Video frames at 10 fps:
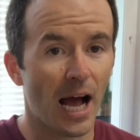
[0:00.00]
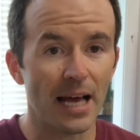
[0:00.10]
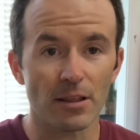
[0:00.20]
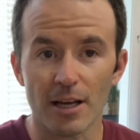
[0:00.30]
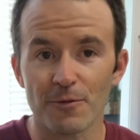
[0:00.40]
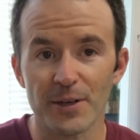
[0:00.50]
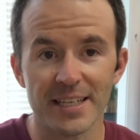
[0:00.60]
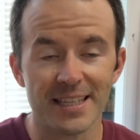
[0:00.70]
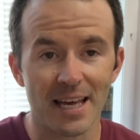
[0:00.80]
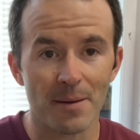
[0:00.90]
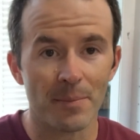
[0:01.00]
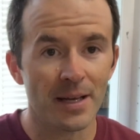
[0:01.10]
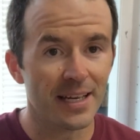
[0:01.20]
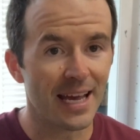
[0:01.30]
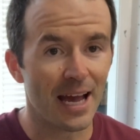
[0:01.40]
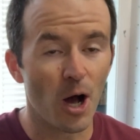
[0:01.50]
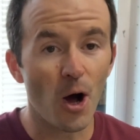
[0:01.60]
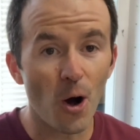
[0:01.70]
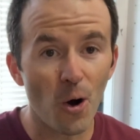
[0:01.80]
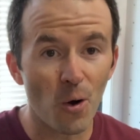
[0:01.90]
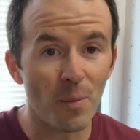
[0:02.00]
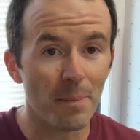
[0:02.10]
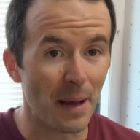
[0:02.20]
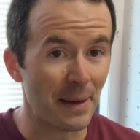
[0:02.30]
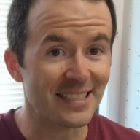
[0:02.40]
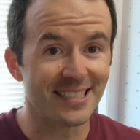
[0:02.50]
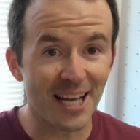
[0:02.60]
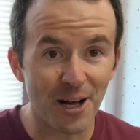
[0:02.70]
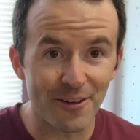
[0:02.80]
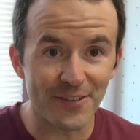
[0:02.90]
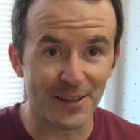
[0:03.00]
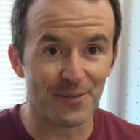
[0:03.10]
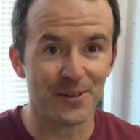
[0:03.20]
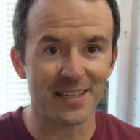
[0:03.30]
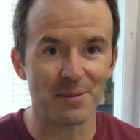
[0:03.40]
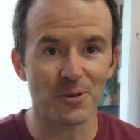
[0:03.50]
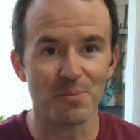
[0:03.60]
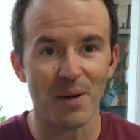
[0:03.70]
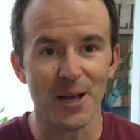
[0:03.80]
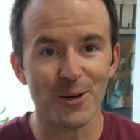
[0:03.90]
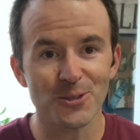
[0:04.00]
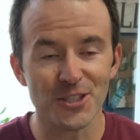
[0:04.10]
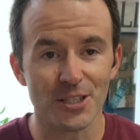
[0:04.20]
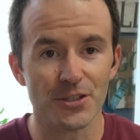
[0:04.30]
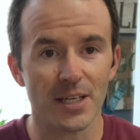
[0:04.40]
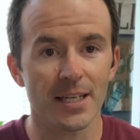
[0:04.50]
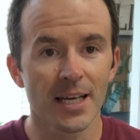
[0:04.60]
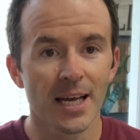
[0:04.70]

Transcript: I love reading them at home by myself. I love reading them with my own children.